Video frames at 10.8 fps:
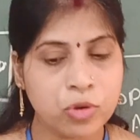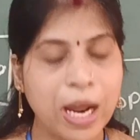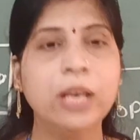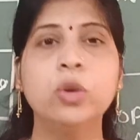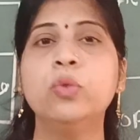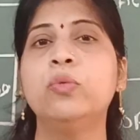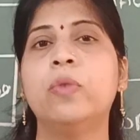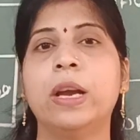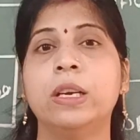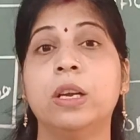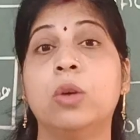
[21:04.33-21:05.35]
try to
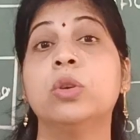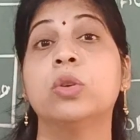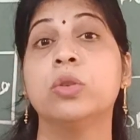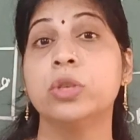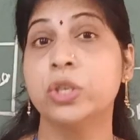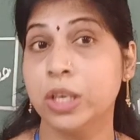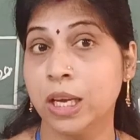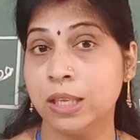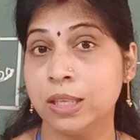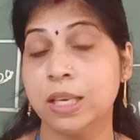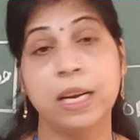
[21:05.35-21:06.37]
find out question
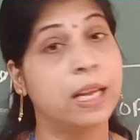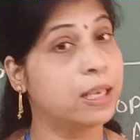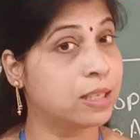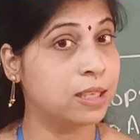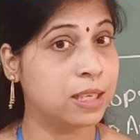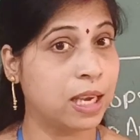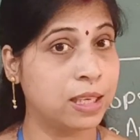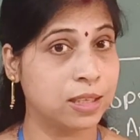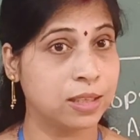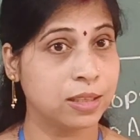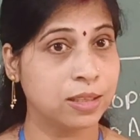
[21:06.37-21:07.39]
answer and
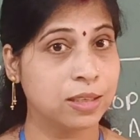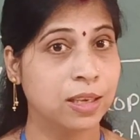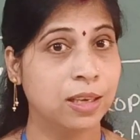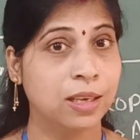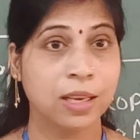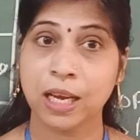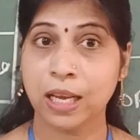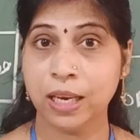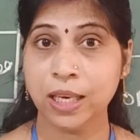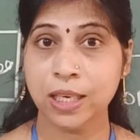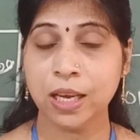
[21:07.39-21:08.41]
exercise.
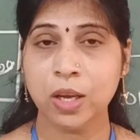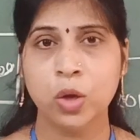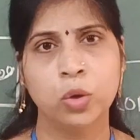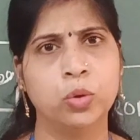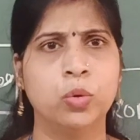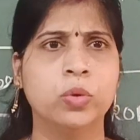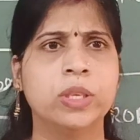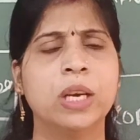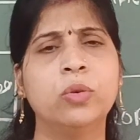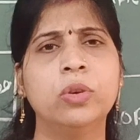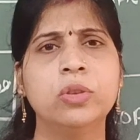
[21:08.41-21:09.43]
Correct na? Those
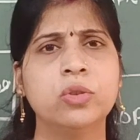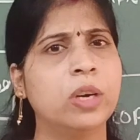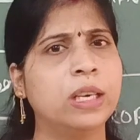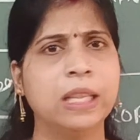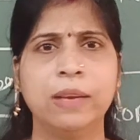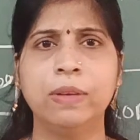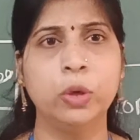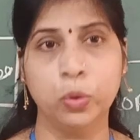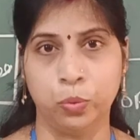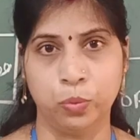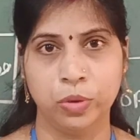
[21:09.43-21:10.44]
are good students, they will
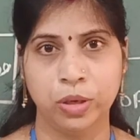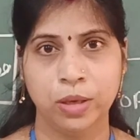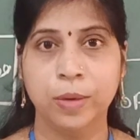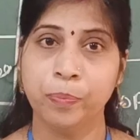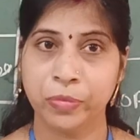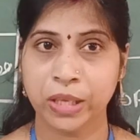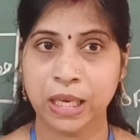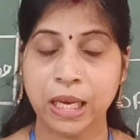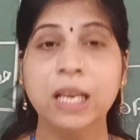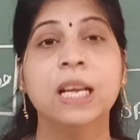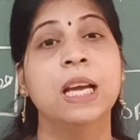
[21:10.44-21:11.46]
do.
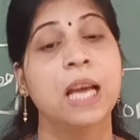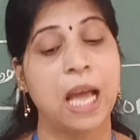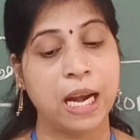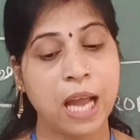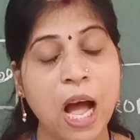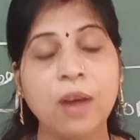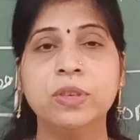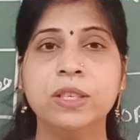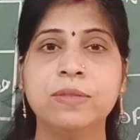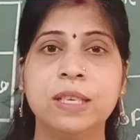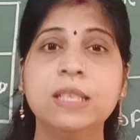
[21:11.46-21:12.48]
Correct? And
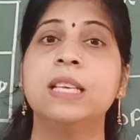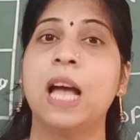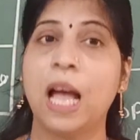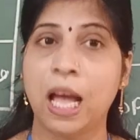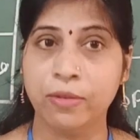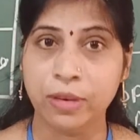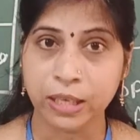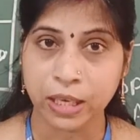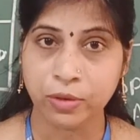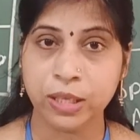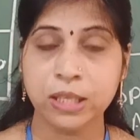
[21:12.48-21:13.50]
afterwards, I will
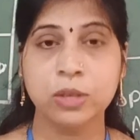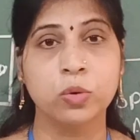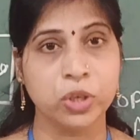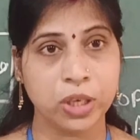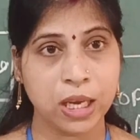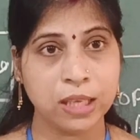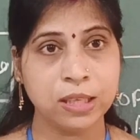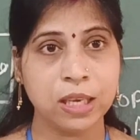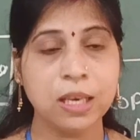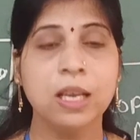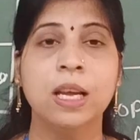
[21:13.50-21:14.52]
give this question
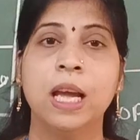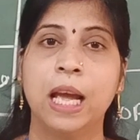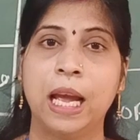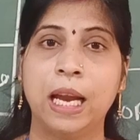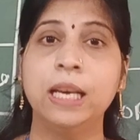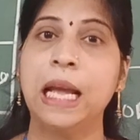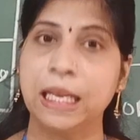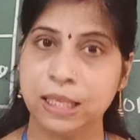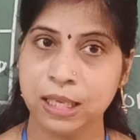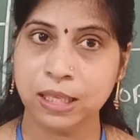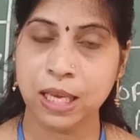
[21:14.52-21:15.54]
answer and
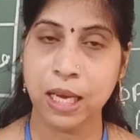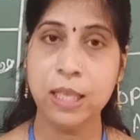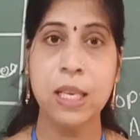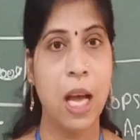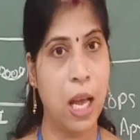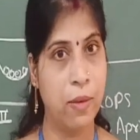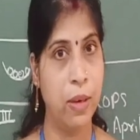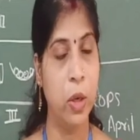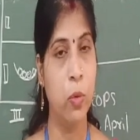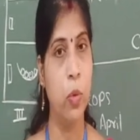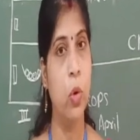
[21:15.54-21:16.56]
exercise I
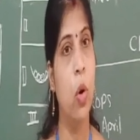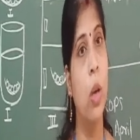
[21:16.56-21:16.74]
will give you